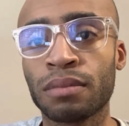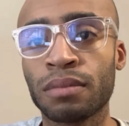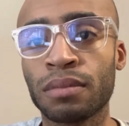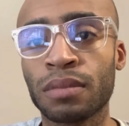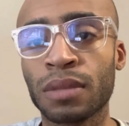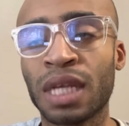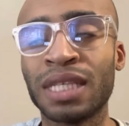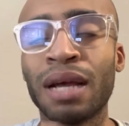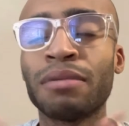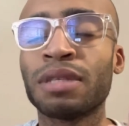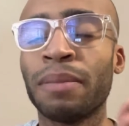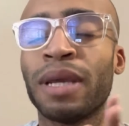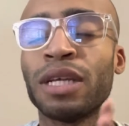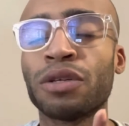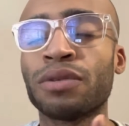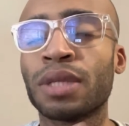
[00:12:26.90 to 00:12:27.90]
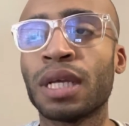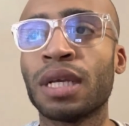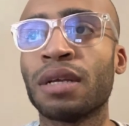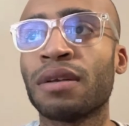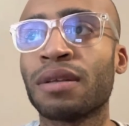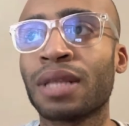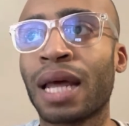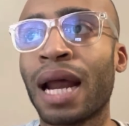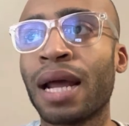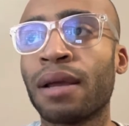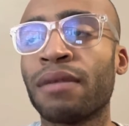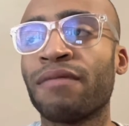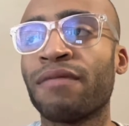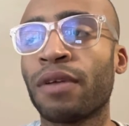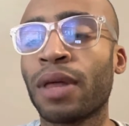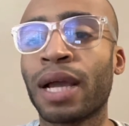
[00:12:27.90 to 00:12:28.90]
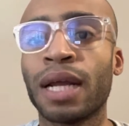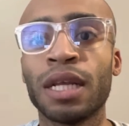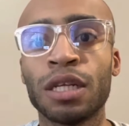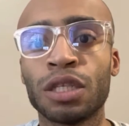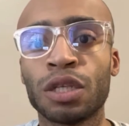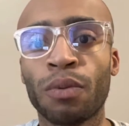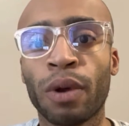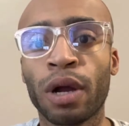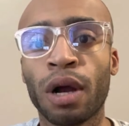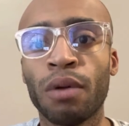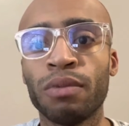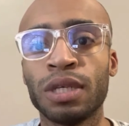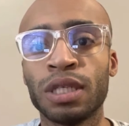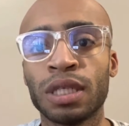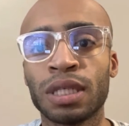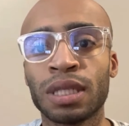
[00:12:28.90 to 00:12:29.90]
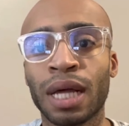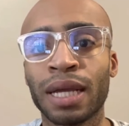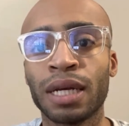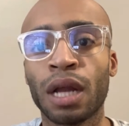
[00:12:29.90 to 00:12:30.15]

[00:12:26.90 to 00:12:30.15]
because that was a major thing that I felt like I needed to work on, was just, like,